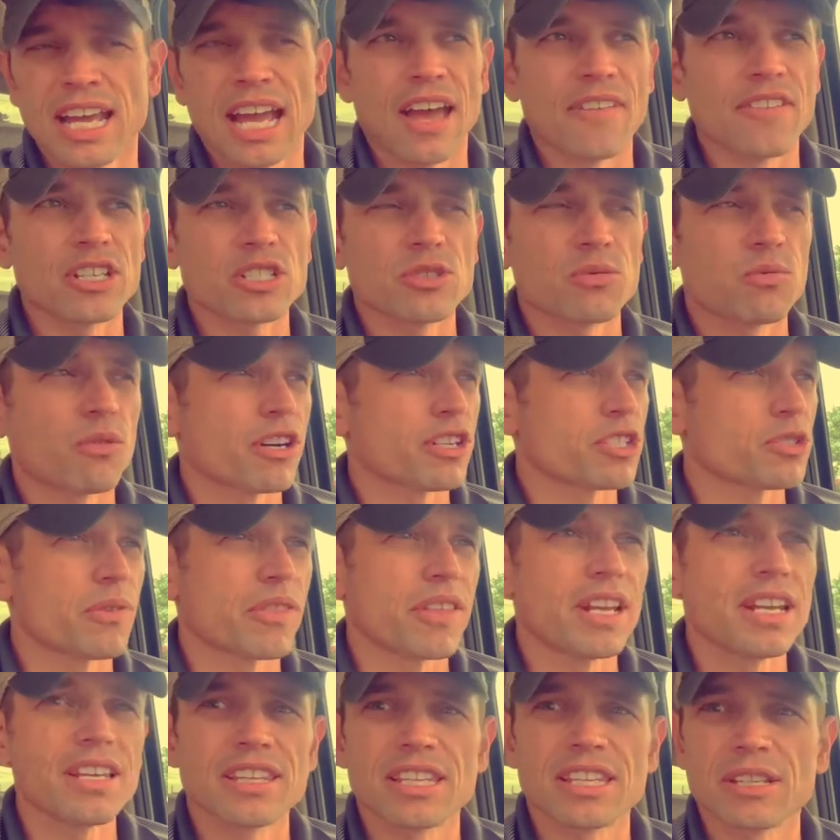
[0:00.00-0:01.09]
And this works with
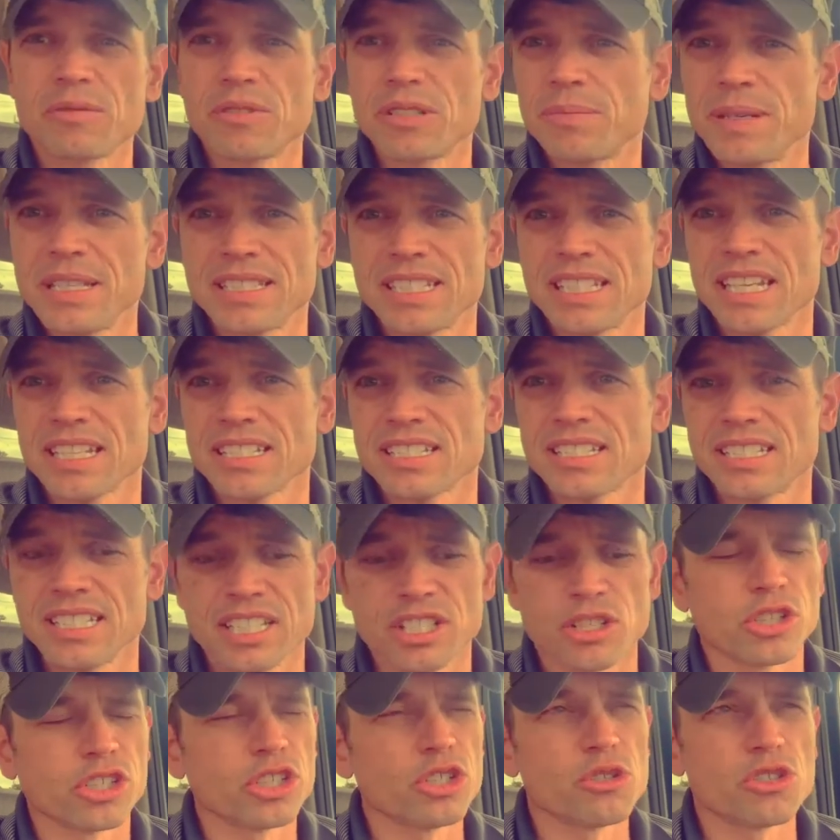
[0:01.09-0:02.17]
anything with
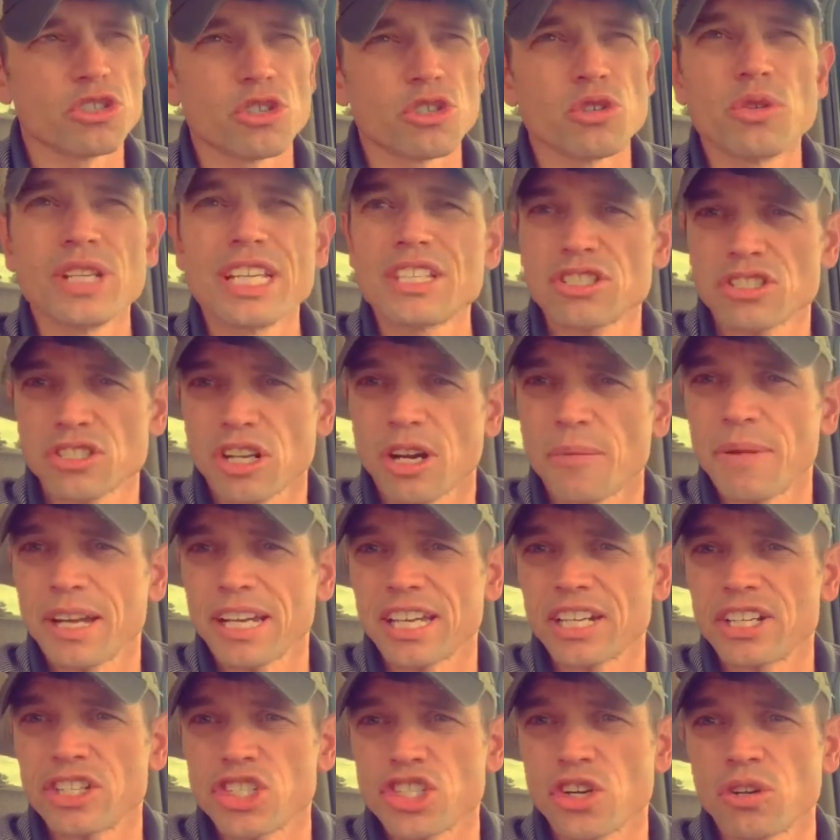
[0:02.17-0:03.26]
PTSD. You need to start
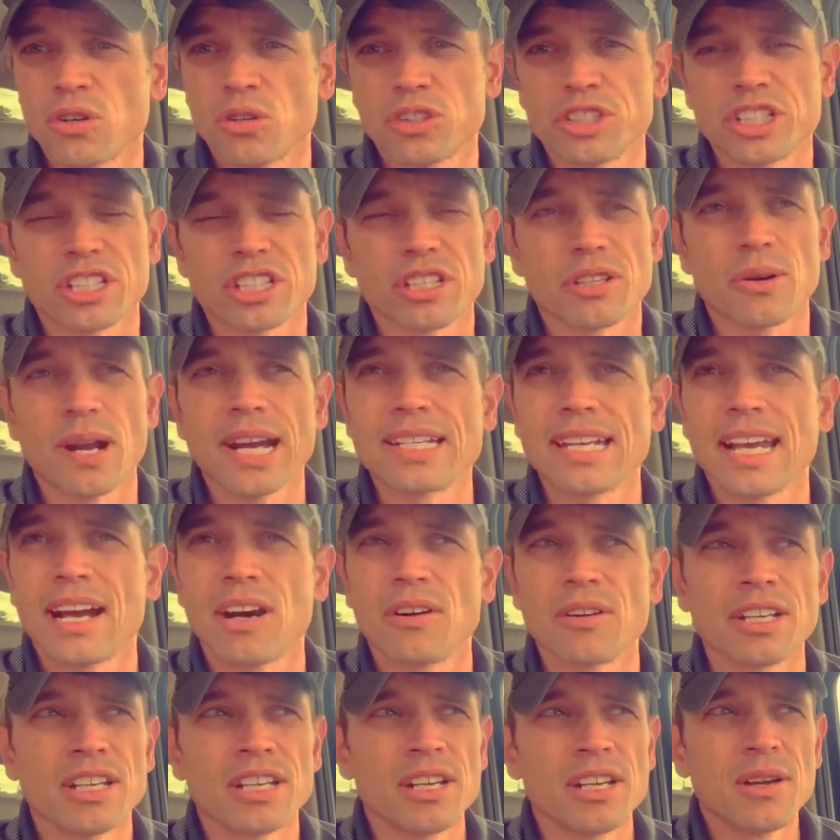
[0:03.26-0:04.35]
making a journal, and you can write
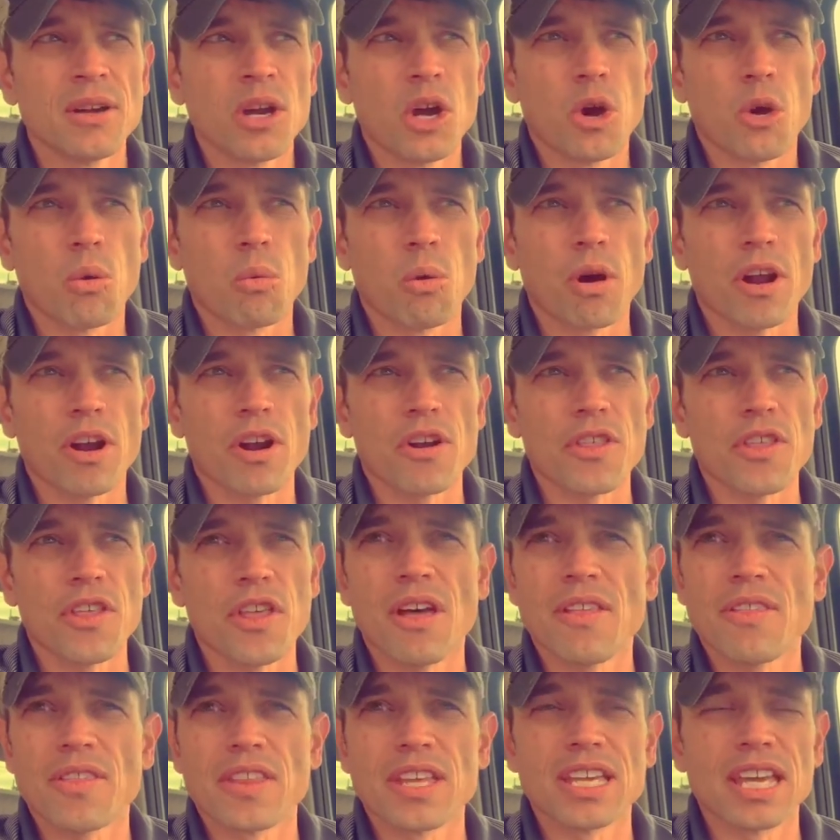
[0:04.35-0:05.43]
down what are
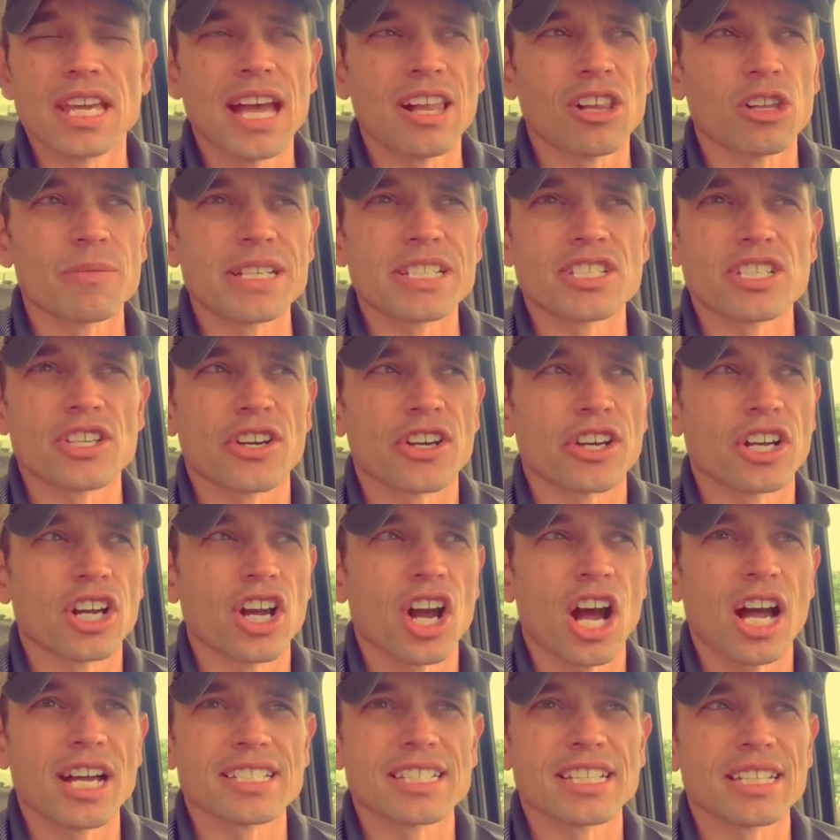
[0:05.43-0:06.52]
the elements that are
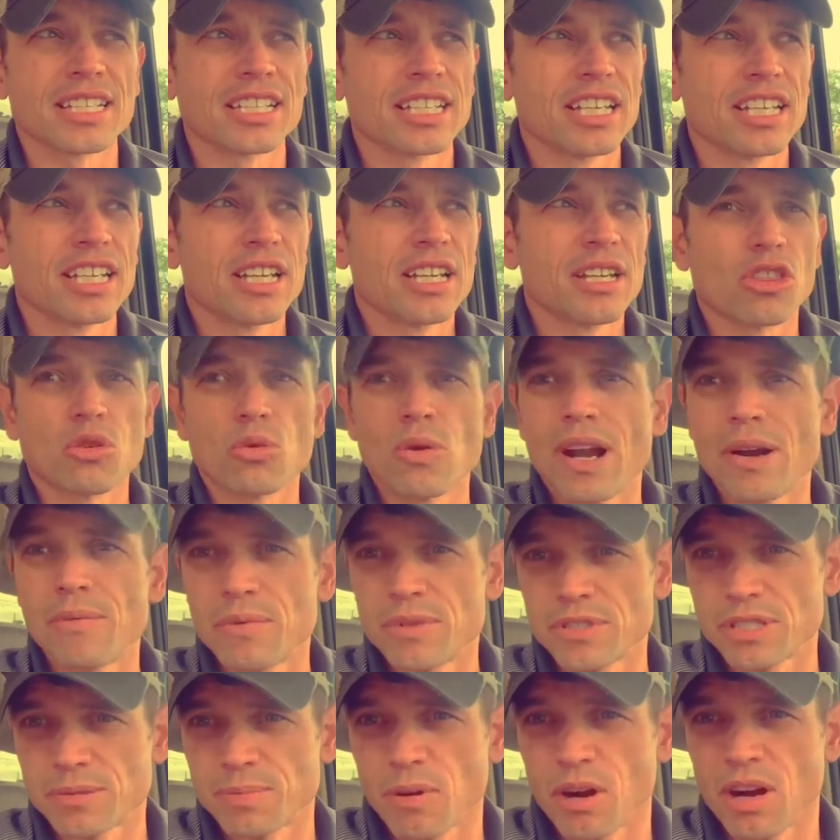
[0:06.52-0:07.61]
causing the threat
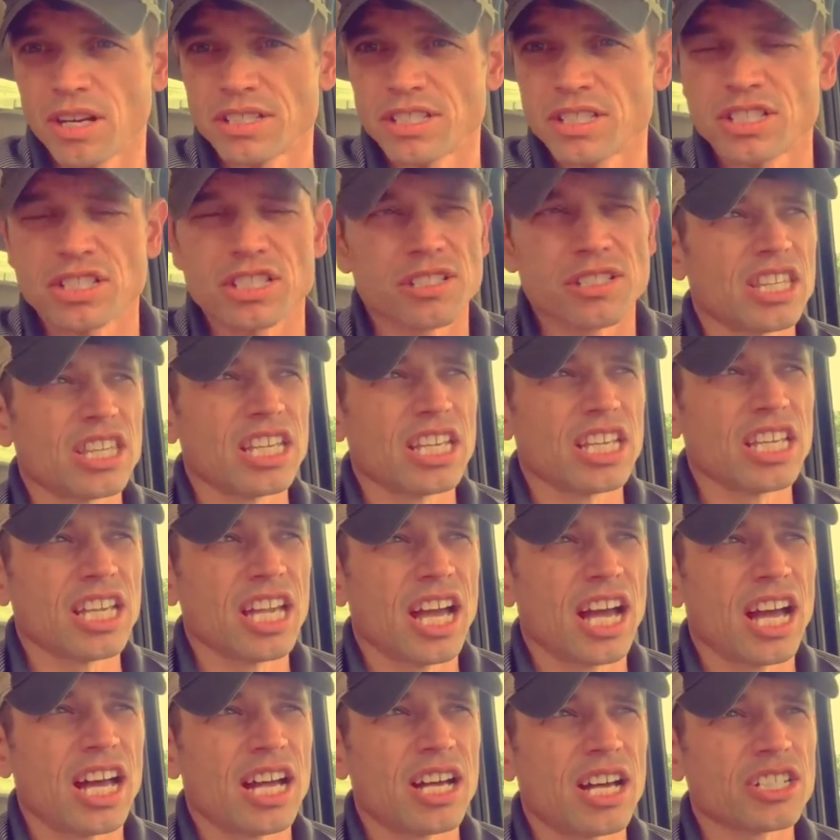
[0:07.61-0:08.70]
response, the
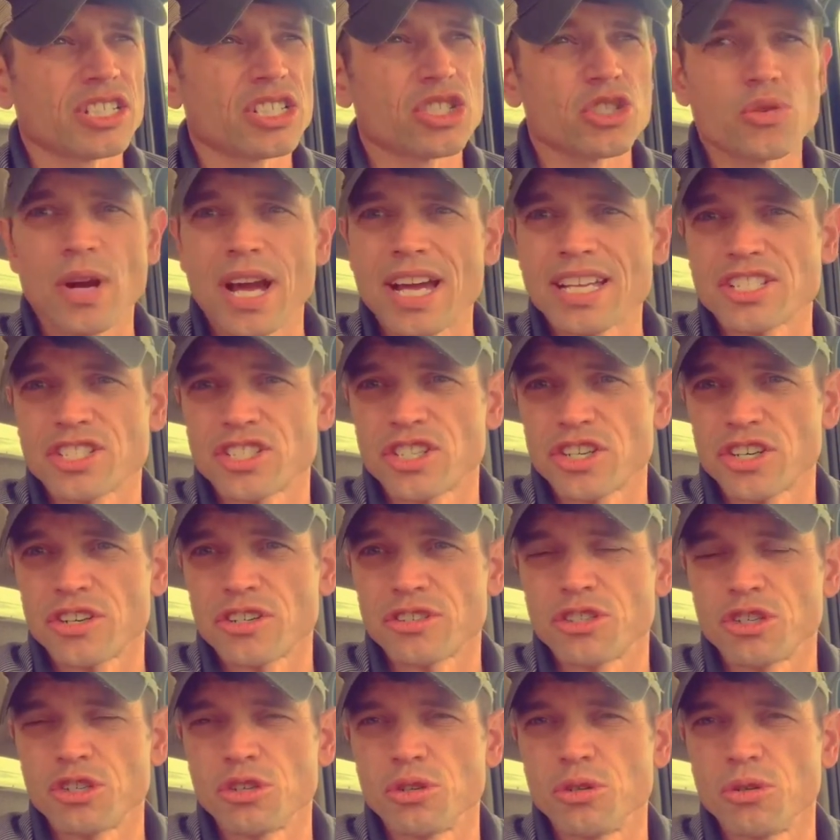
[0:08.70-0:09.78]
stressor
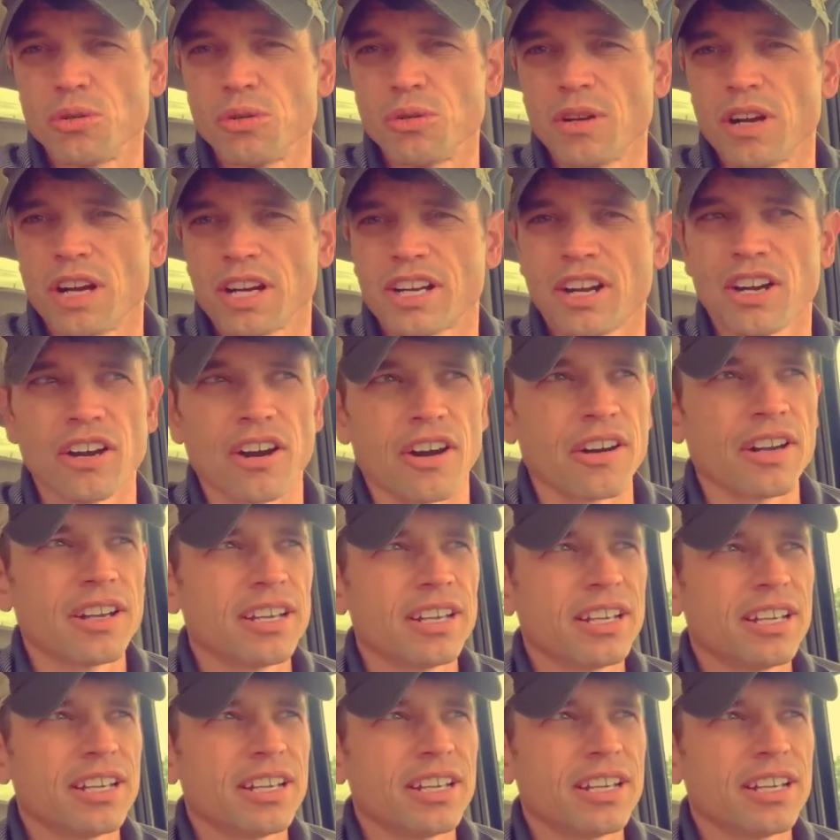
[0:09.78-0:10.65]
to occur.